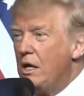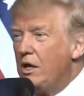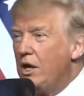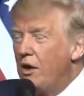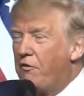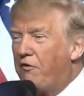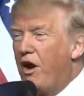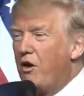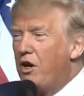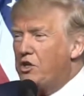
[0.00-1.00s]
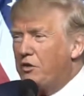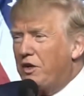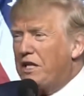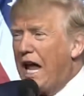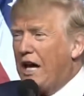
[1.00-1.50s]
The unfairness of
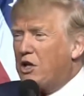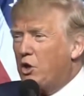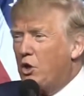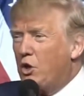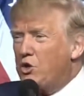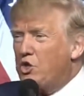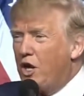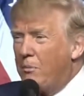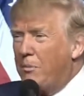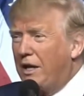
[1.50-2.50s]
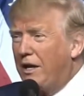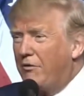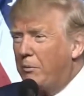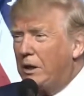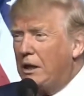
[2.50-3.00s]
the tax laws is
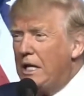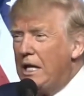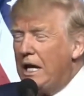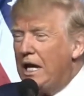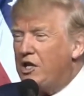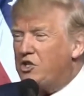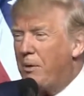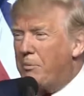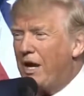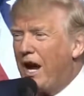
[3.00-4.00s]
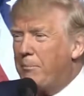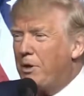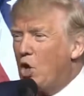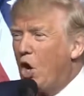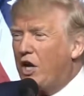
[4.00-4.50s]
unbelievable. It's something I've
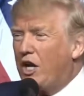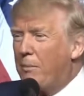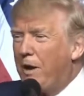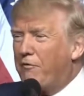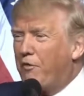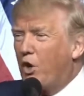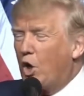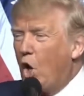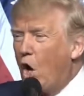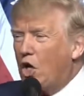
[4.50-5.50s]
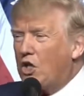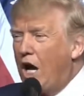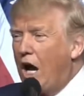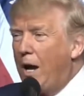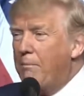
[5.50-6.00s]
been talking about for a long
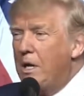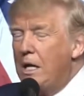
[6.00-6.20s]
time,